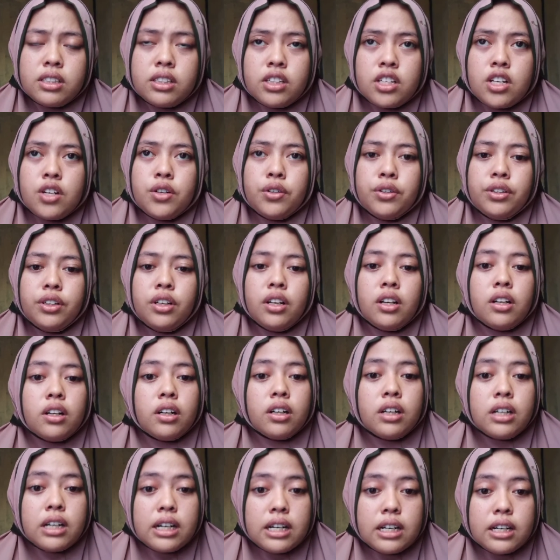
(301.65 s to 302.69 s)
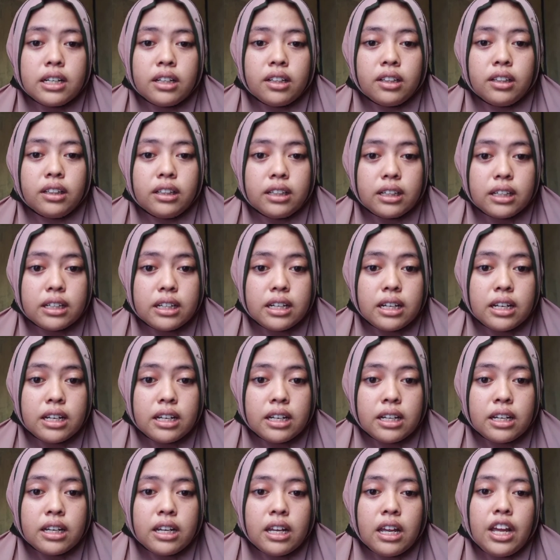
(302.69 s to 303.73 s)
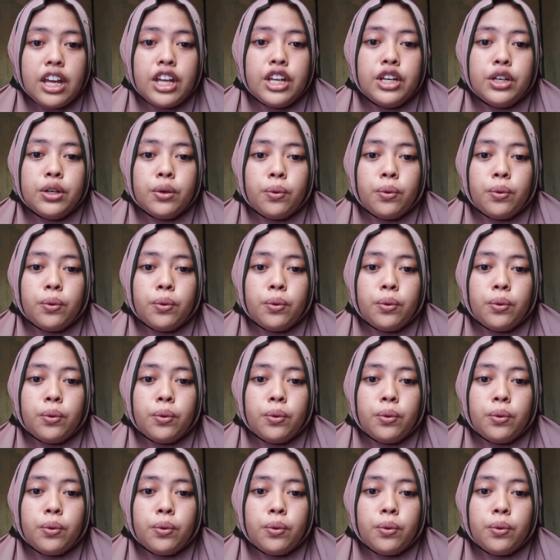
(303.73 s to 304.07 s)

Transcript: sound k, g in